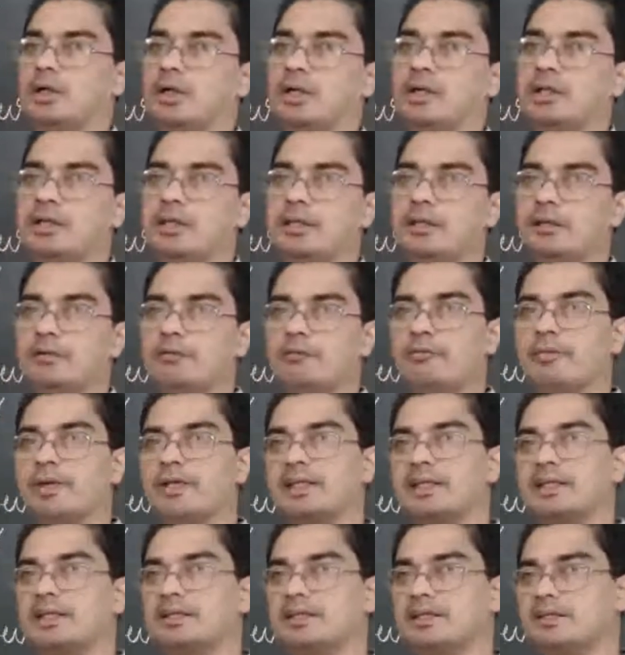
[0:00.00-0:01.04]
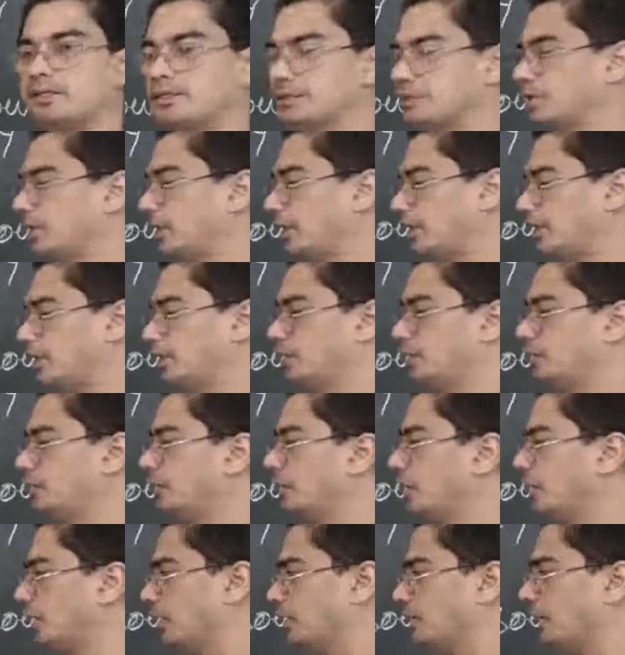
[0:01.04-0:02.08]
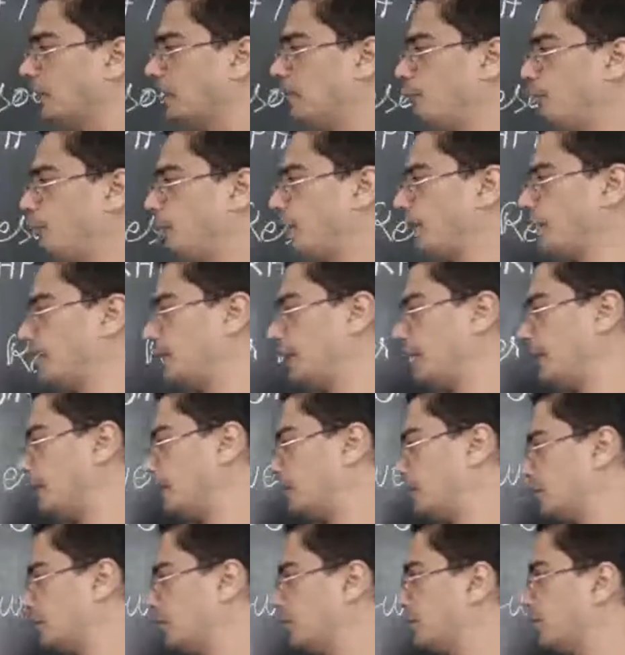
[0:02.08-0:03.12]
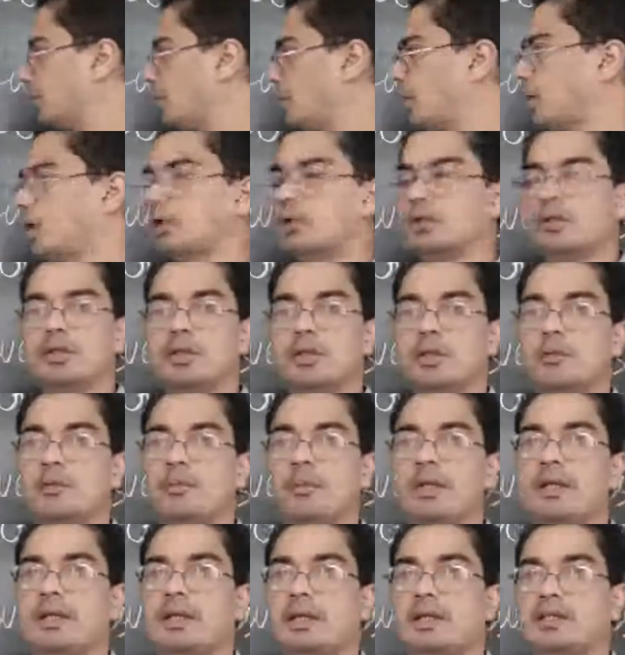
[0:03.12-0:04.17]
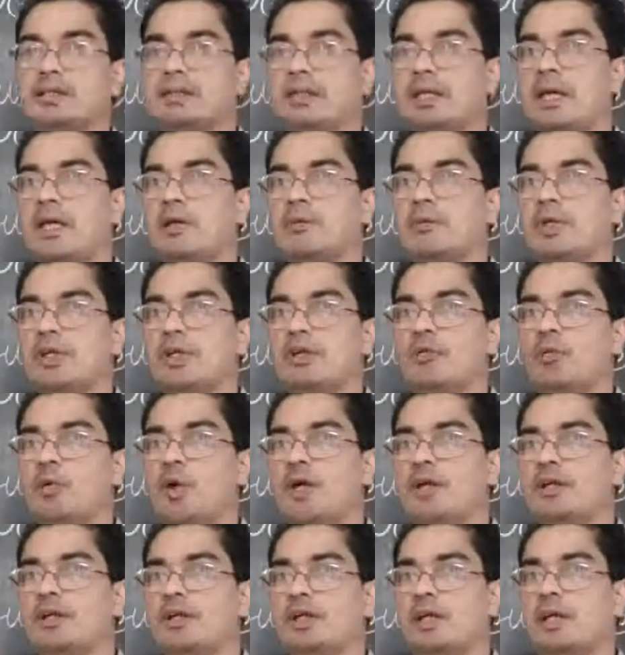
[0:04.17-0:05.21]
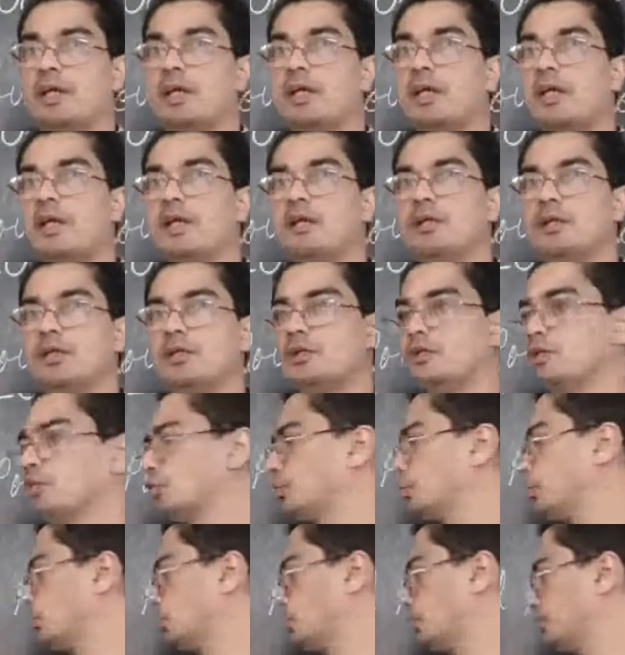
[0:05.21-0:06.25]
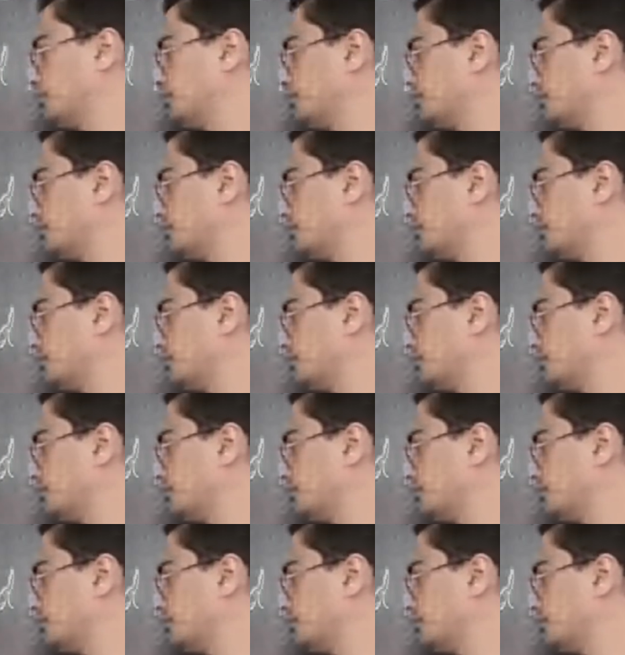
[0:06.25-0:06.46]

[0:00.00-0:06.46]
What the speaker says: any metal inside. Then metallic minerals can be divided again into two.